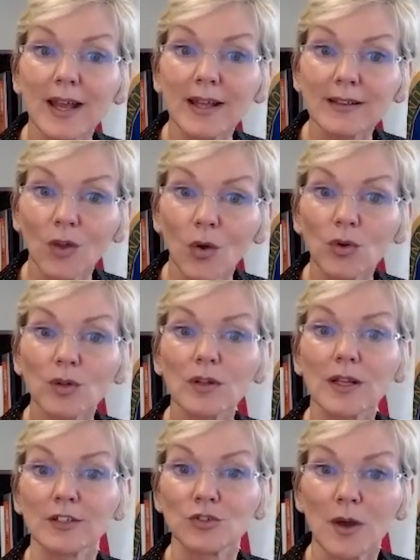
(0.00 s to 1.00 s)
and local
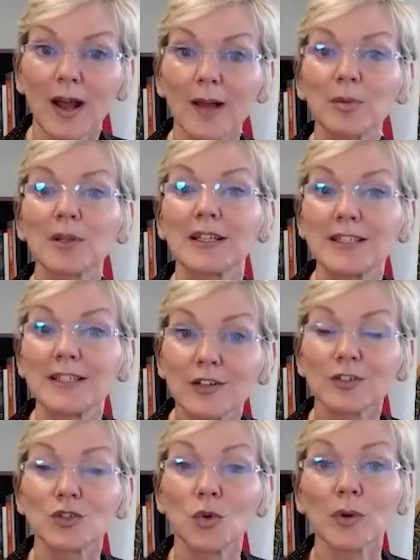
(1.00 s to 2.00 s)
and tribal and
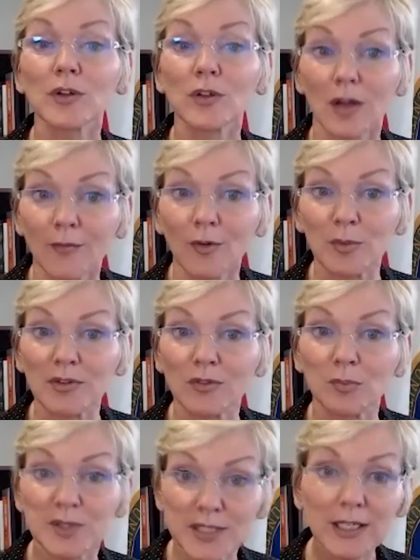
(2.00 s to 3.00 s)
territorial governments,
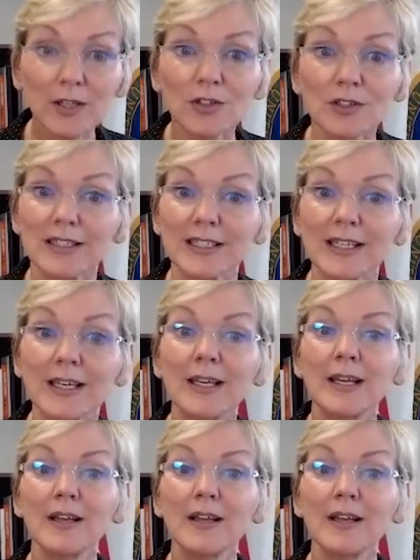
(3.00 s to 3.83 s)
particularly